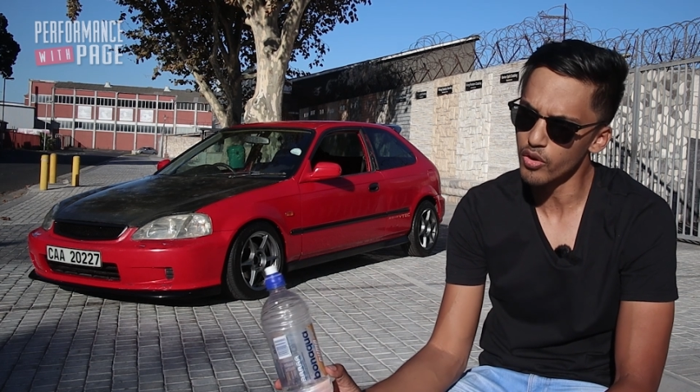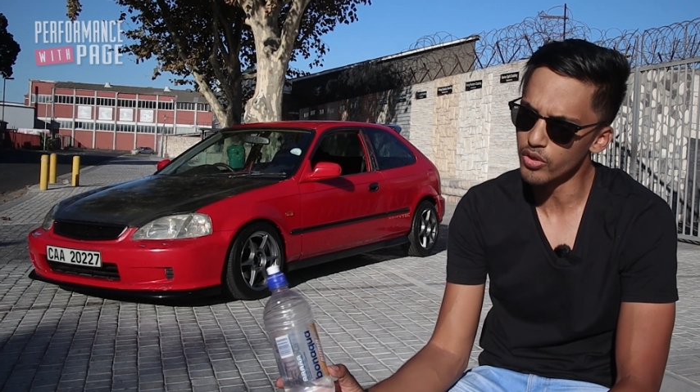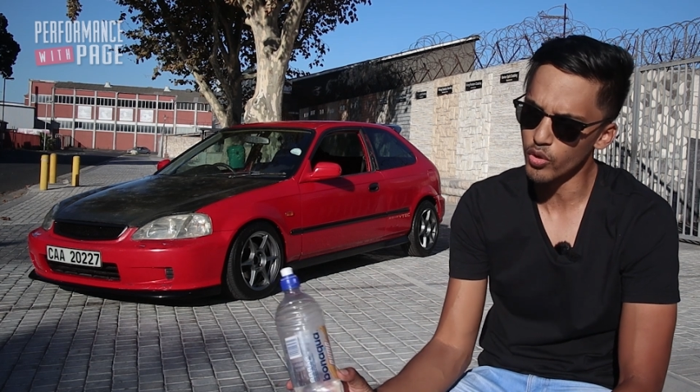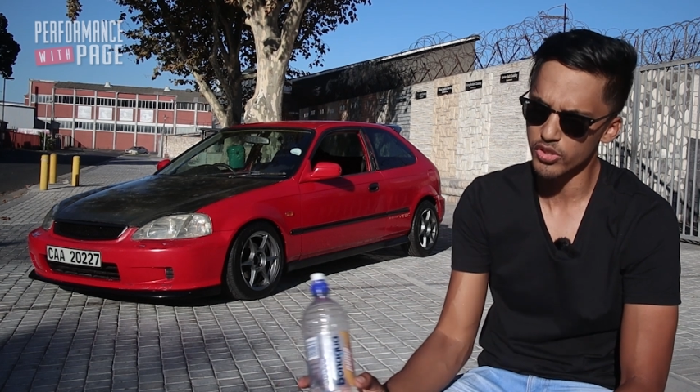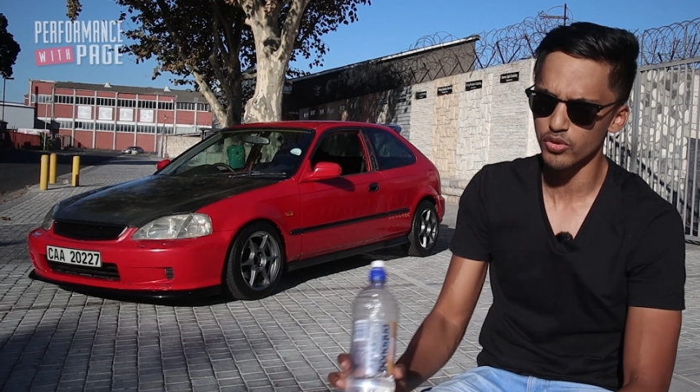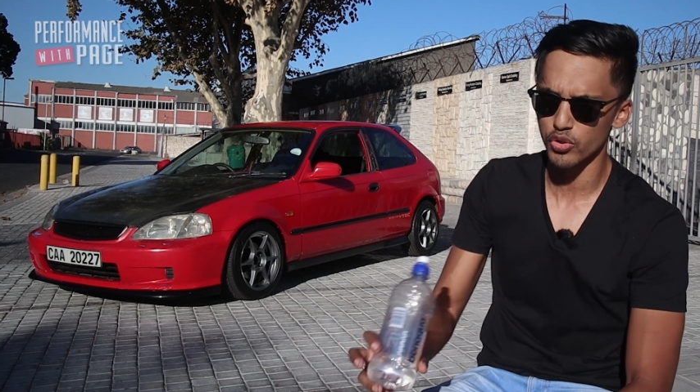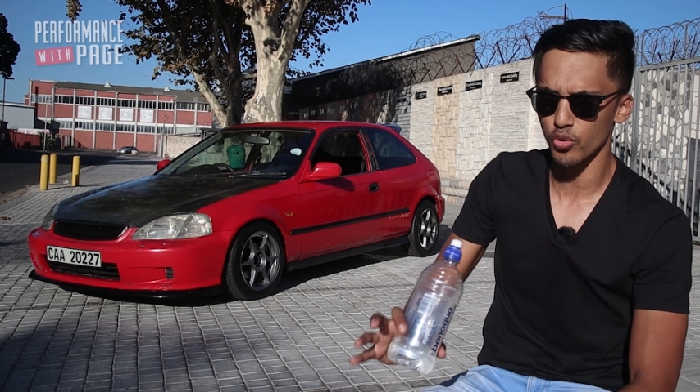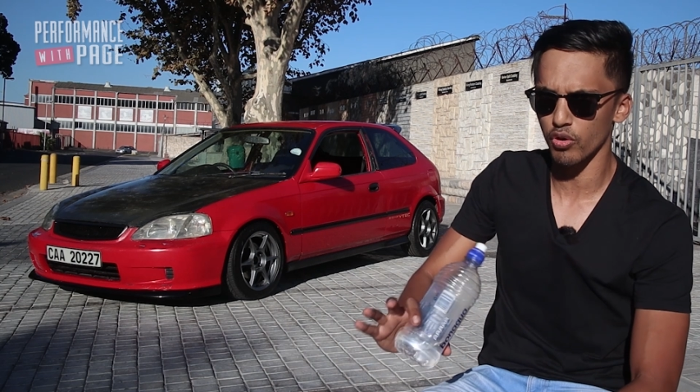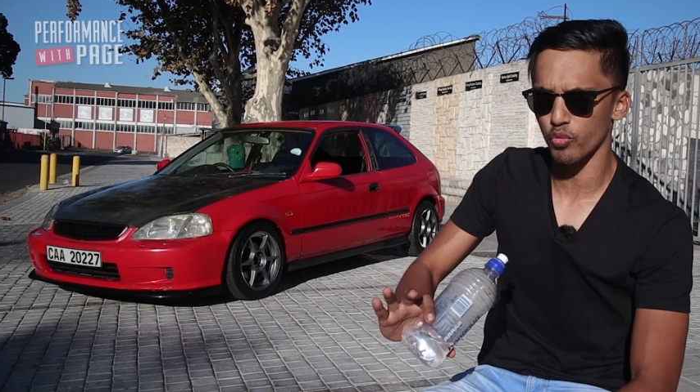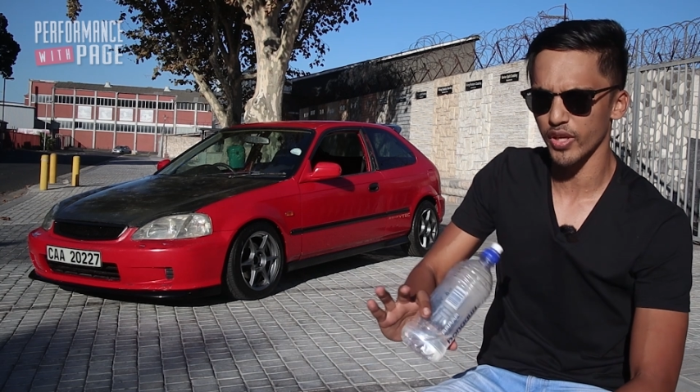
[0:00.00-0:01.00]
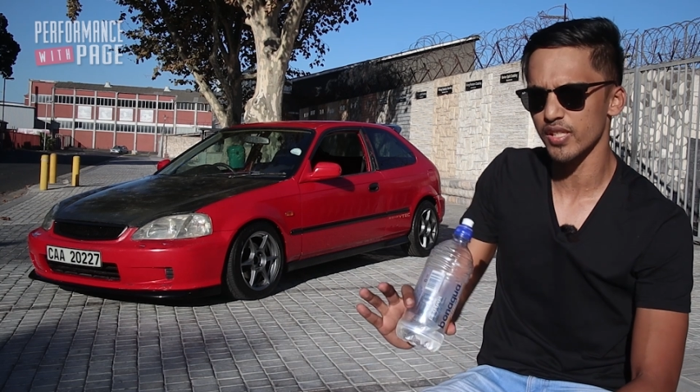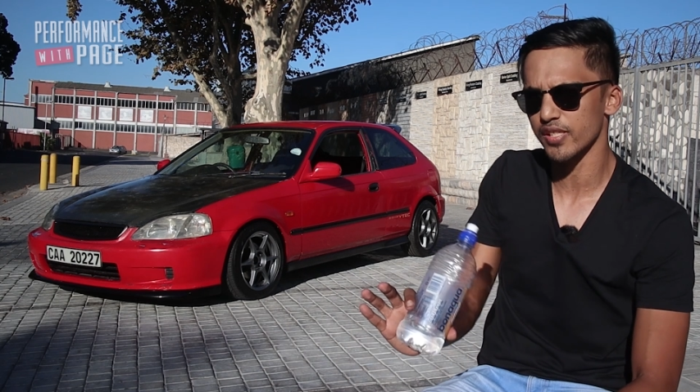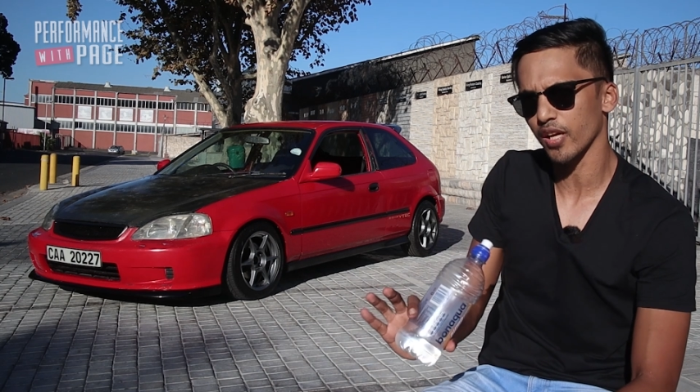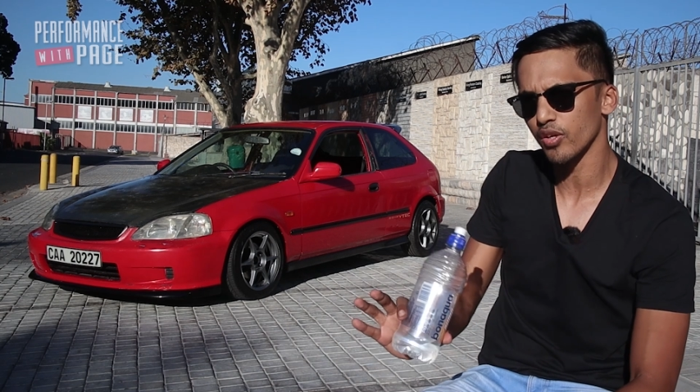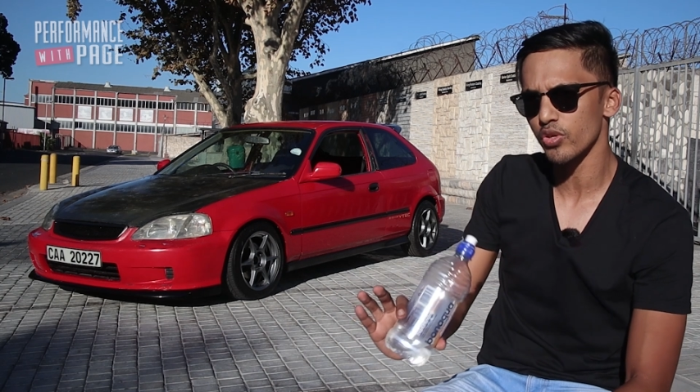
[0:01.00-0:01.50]
owner wasn't too sure of what
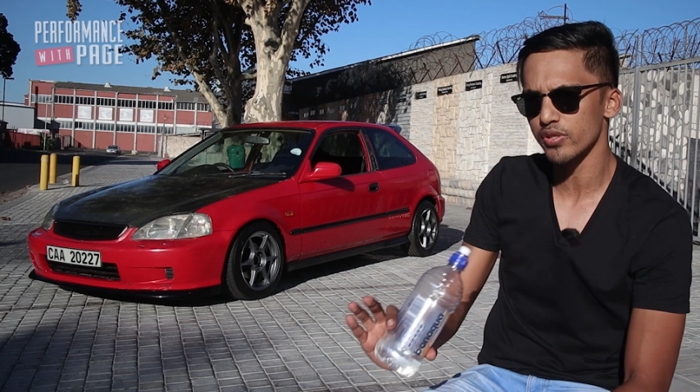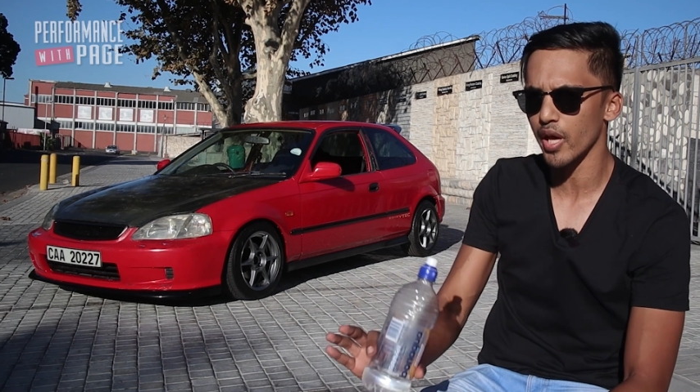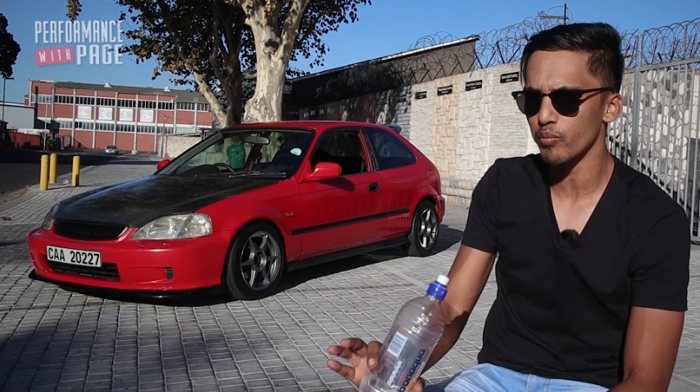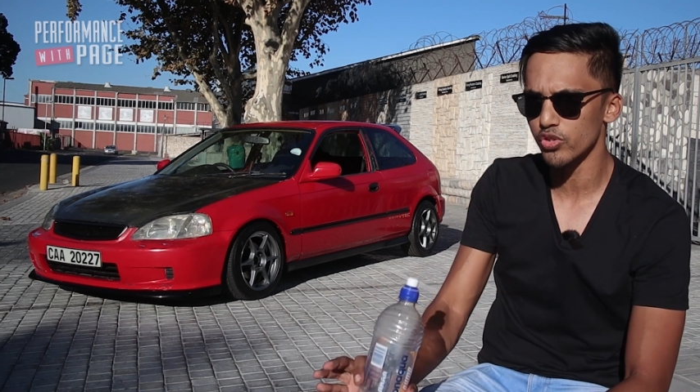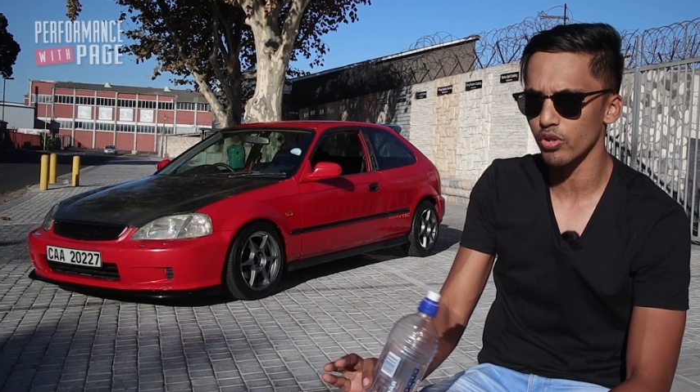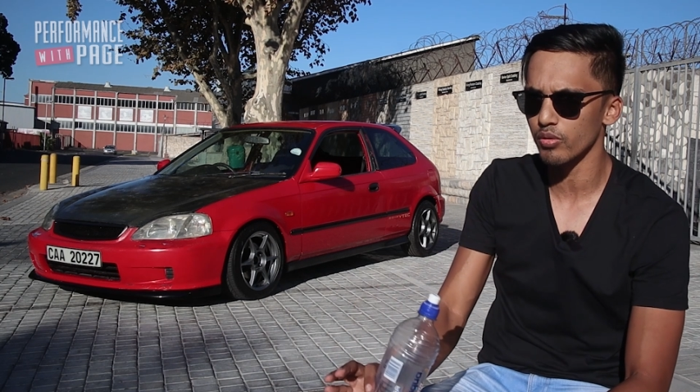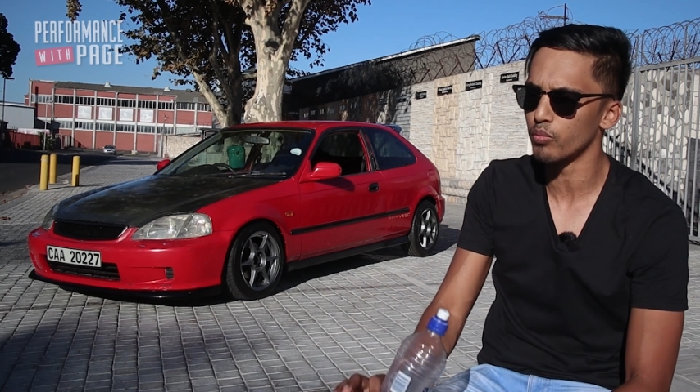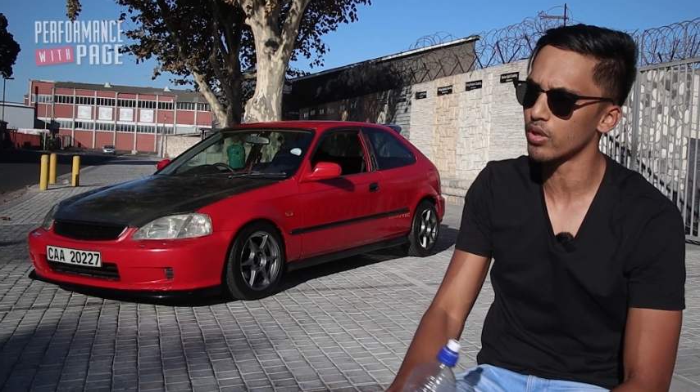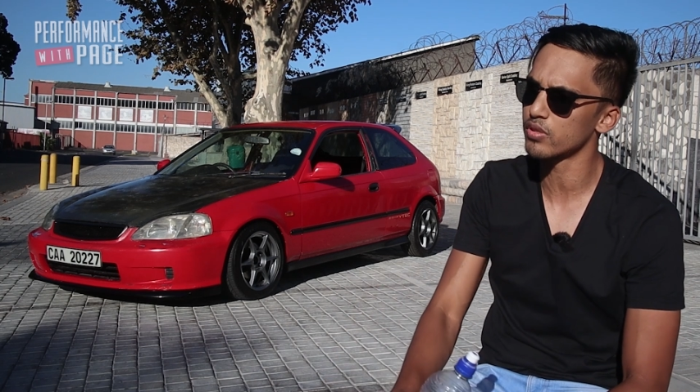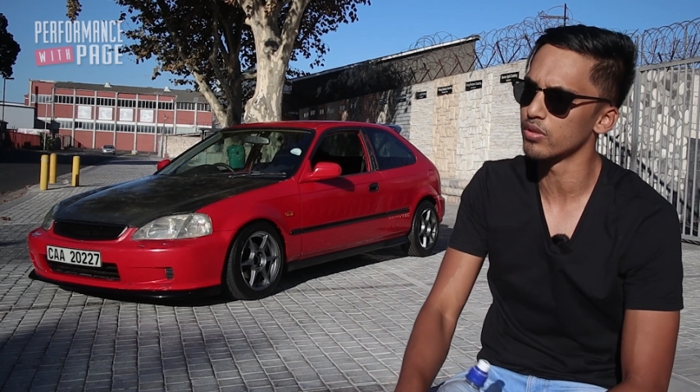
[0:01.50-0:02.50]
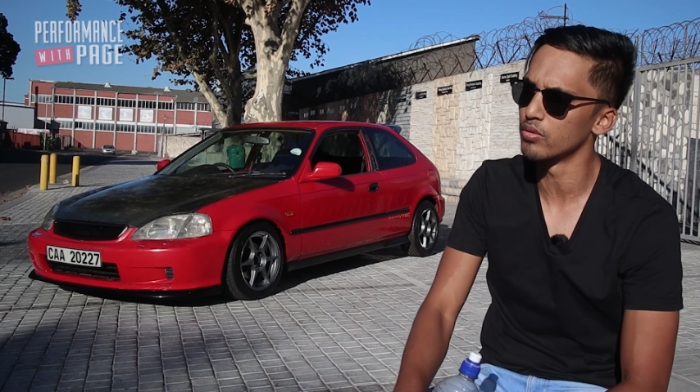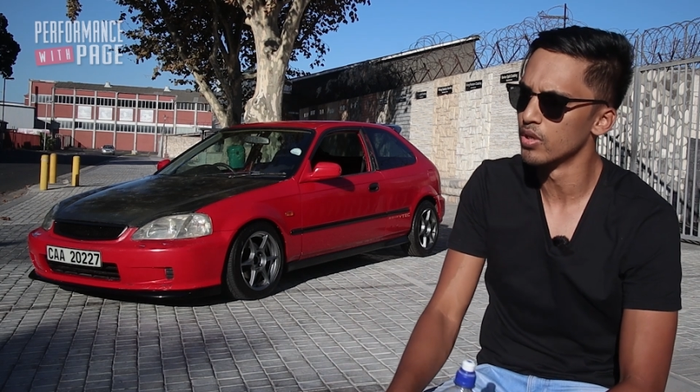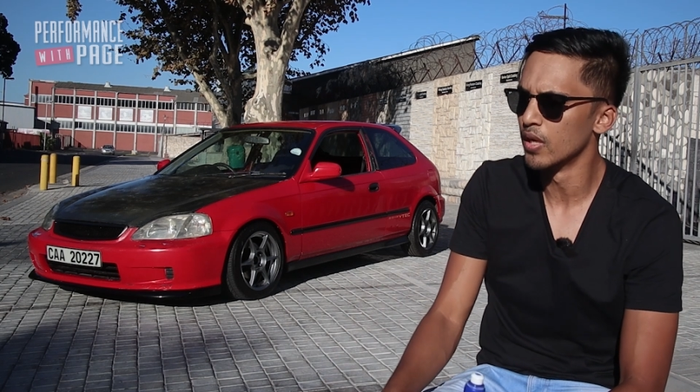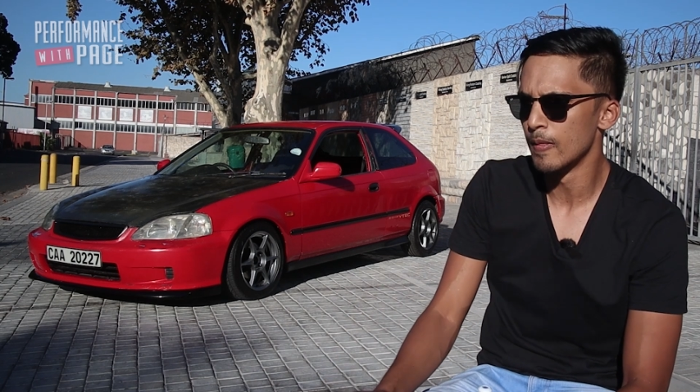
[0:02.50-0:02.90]
exactly was damaged on the box, so